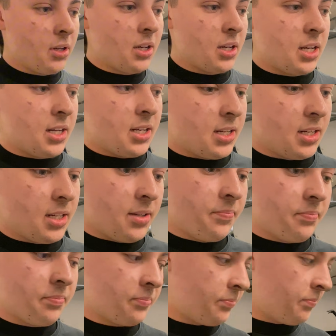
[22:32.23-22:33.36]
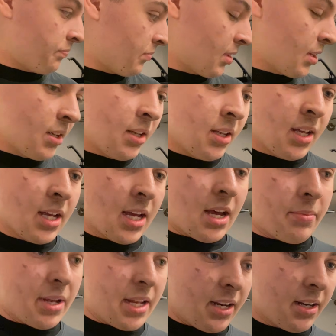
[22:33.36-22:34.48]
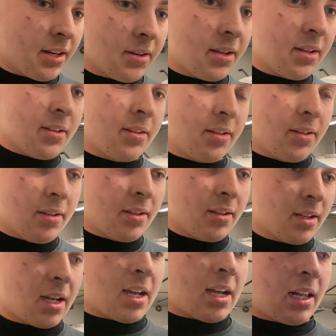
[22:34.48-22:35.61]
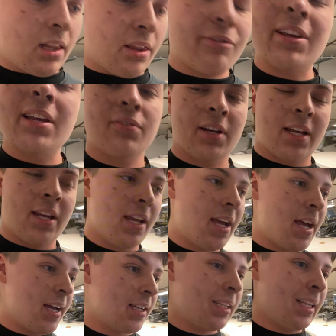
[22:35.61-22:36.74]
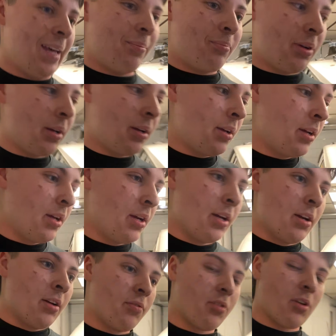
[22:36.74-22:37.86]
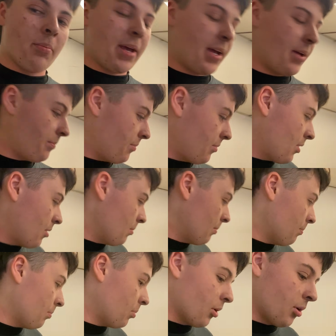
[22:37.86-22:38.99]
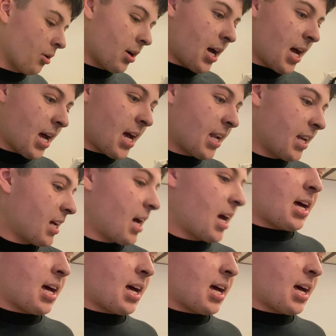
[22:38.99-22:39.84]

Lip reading: I mean, I'll see if I can get a clip from it, but I had a